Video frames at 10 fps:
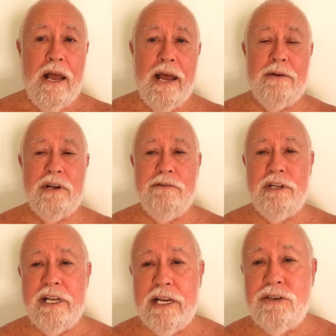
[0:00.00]
And
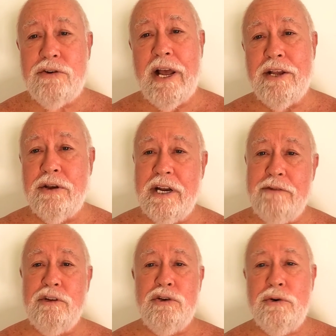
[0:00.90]
given the internet, you can
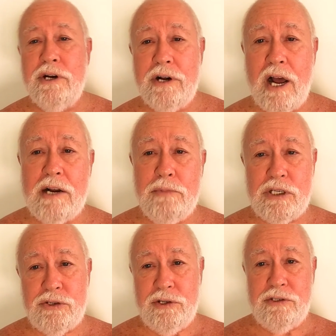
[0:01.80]
even do it
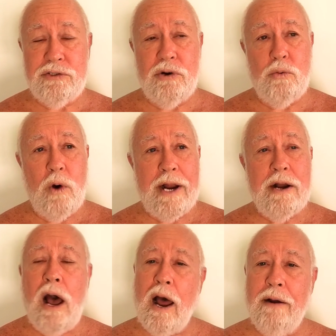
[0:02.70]
anonymously. So why
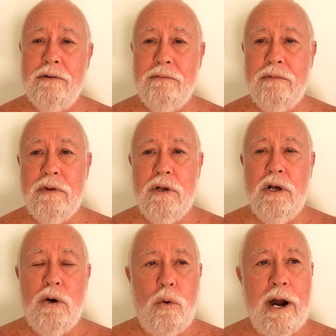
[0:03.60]
not?
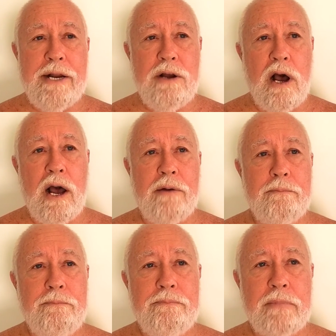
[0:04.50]
Why
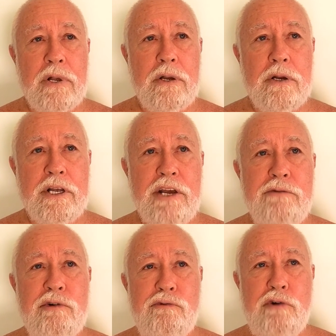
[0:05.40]
not
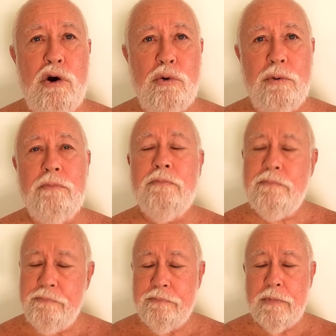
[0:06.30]
give a vote
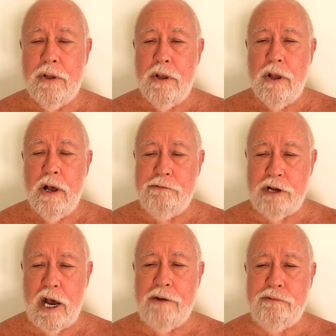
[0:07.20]
of
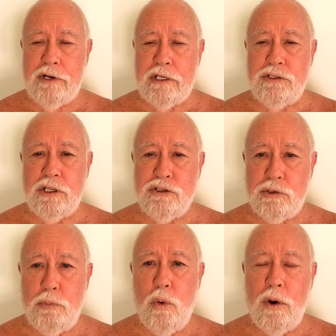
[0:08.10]
confidence and
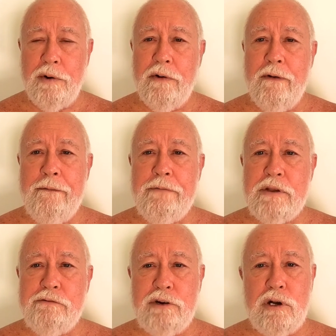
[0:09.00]
support
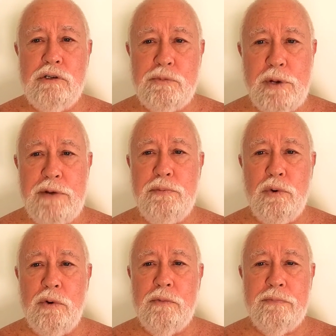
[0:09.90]
for those
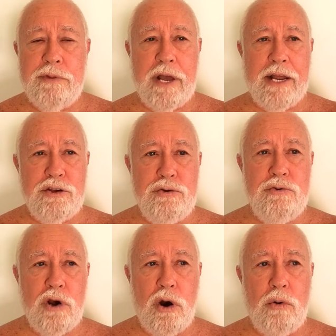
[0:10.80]
people that you
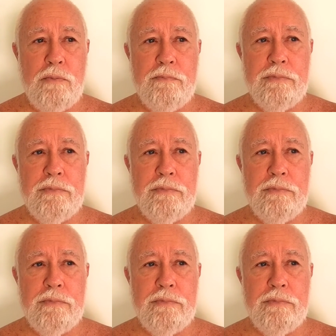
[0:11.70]
know